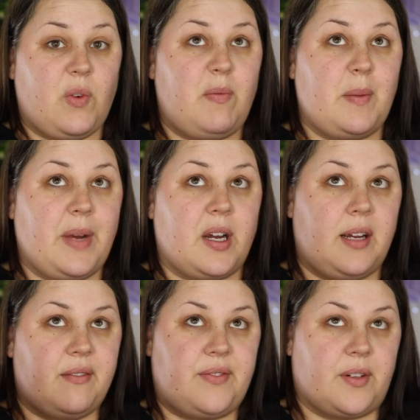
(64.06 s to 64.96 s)
We've been
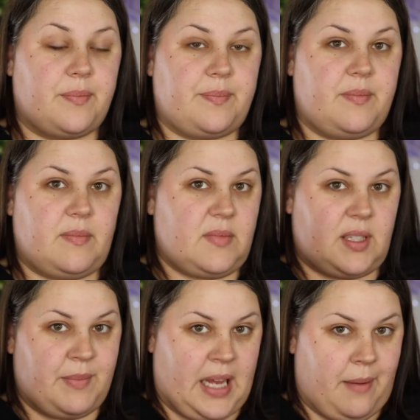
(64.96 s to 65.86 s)
married for
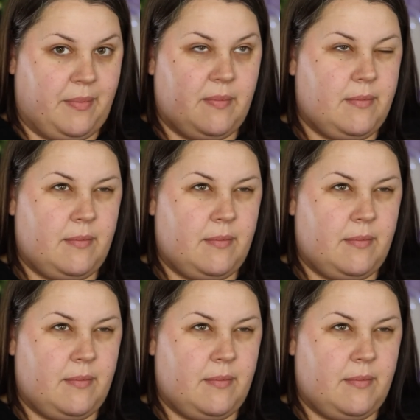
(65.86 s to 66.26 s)
some time.